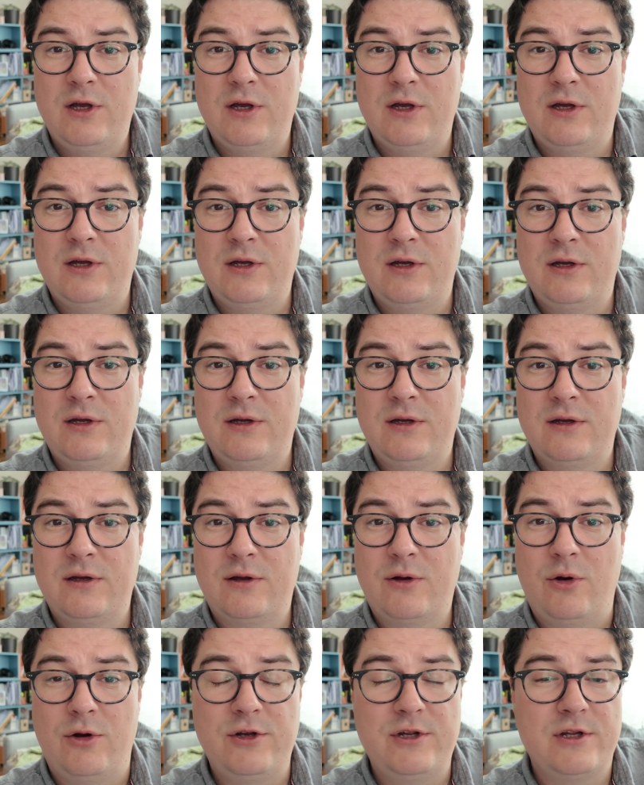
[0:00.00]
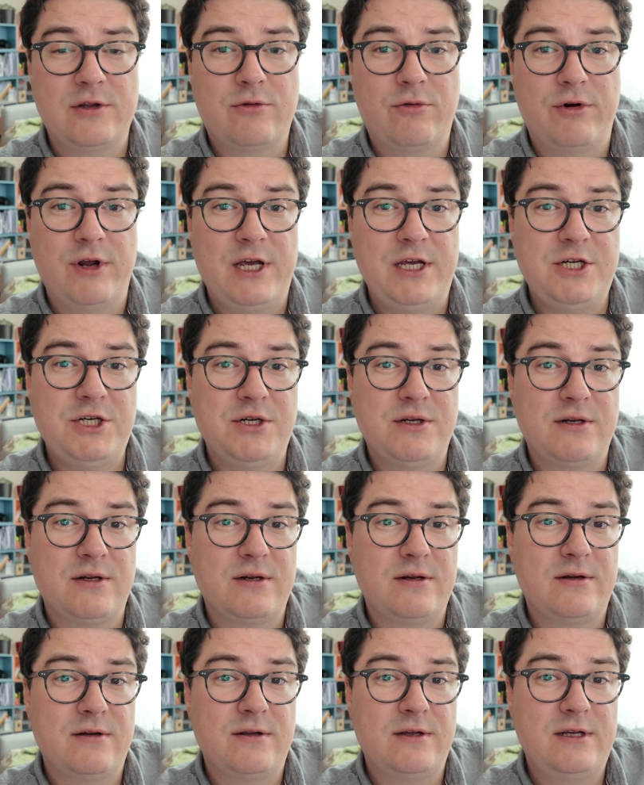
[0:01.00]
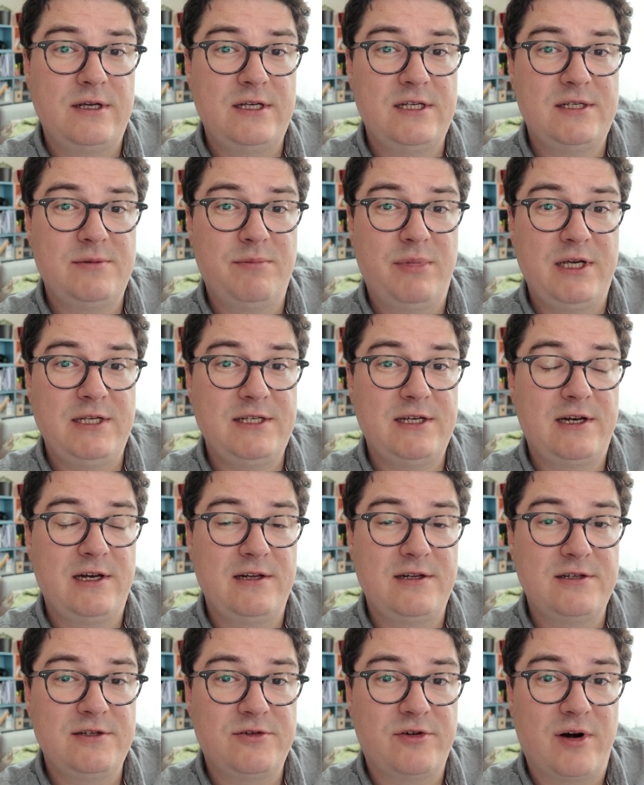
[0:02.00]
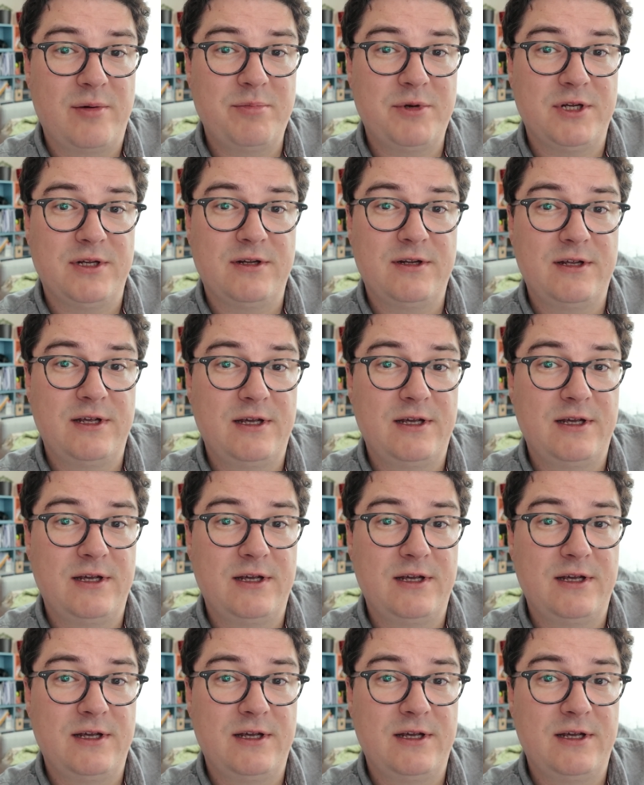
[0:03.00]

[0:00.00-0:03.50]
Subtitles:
content creation is basically disrupted.